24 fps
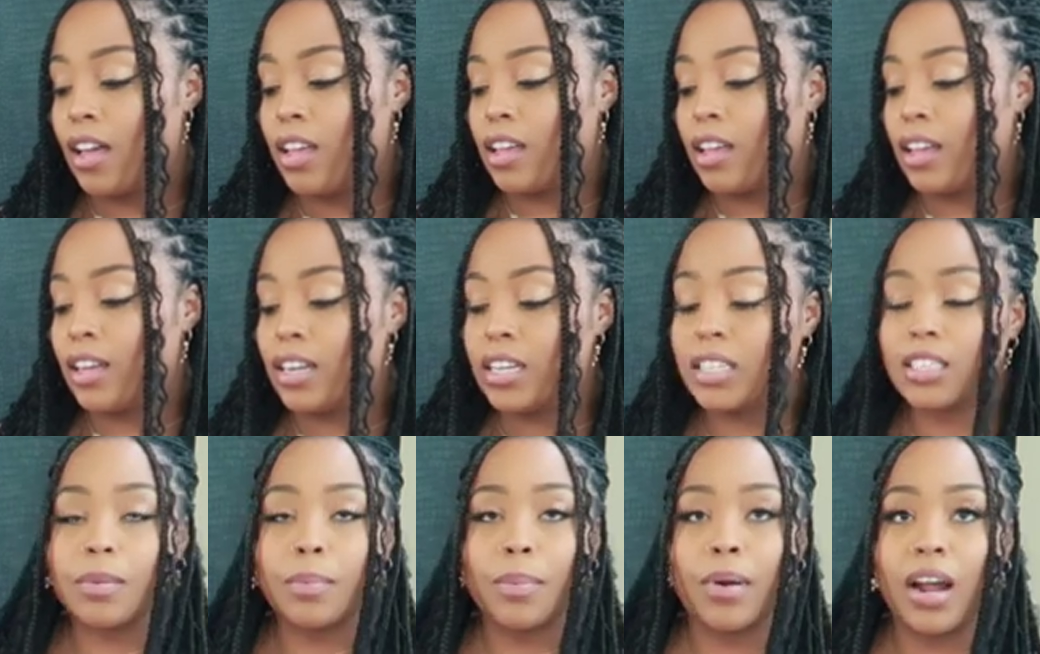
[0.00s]
it
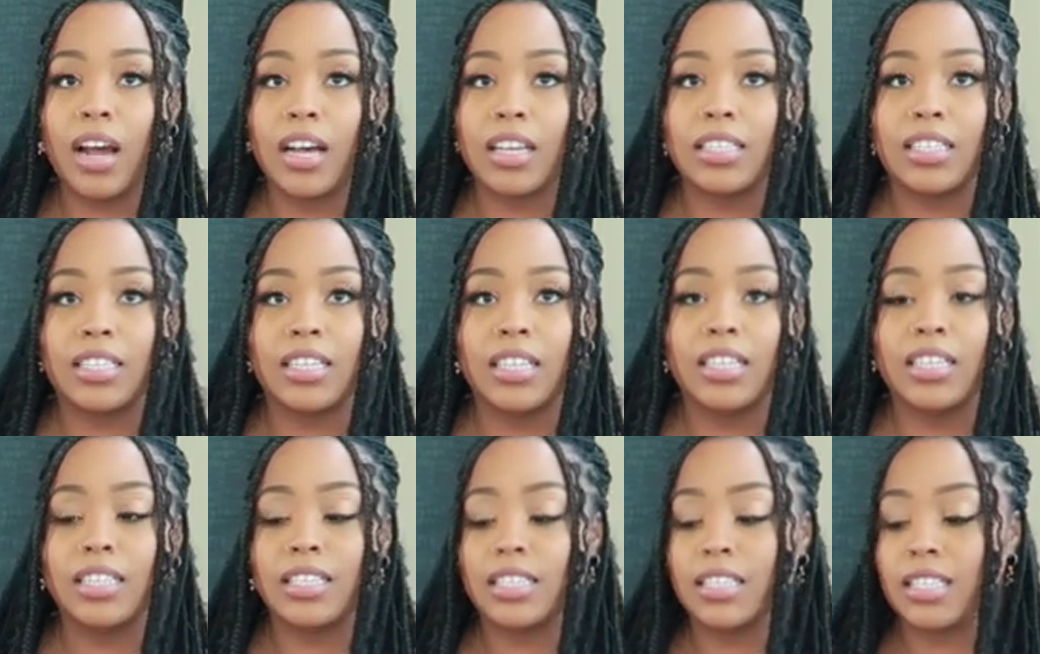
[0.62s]
is a
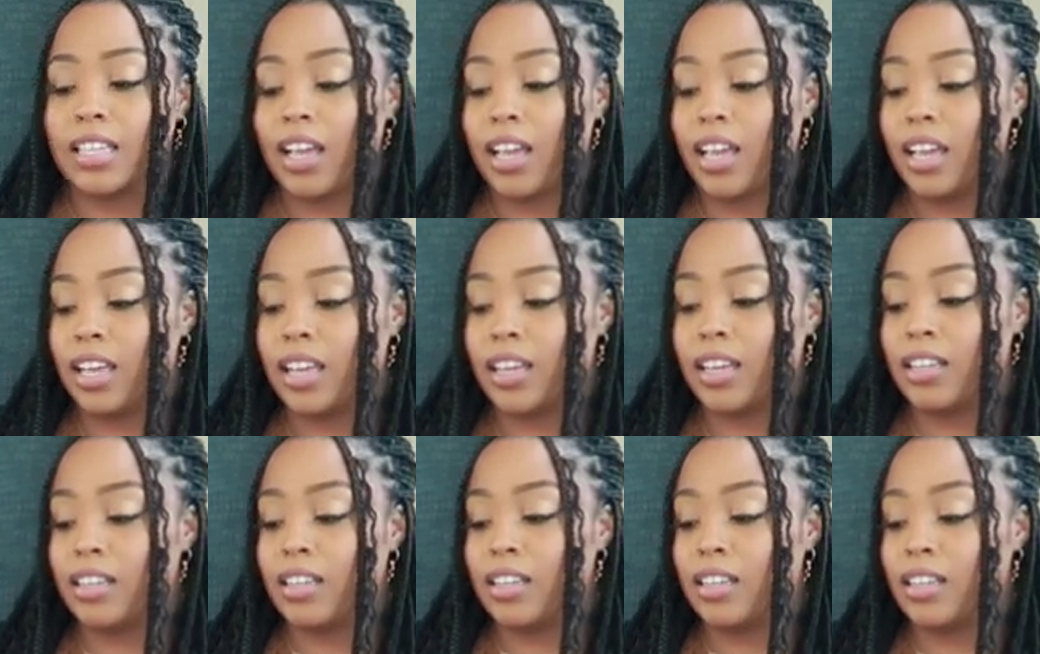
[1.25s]
process
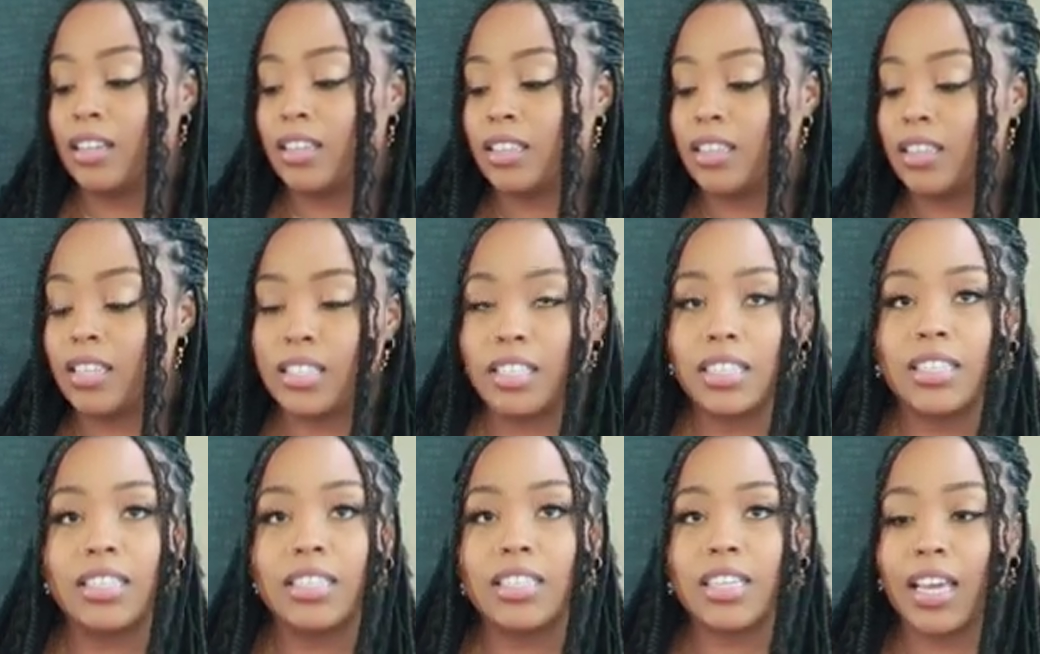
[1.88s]
and
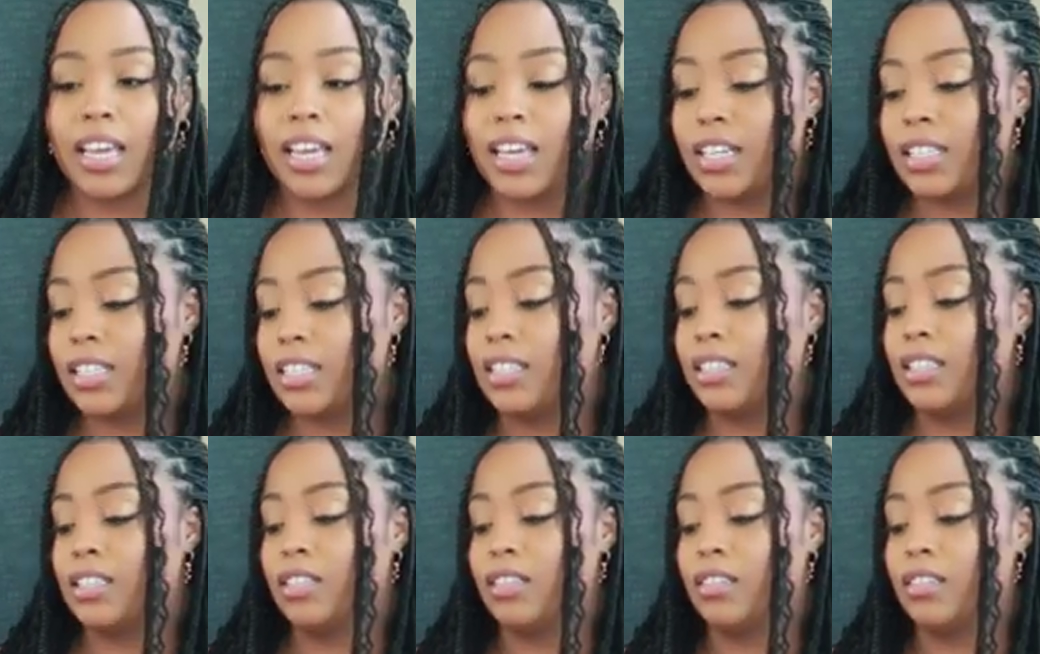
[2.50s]
this takes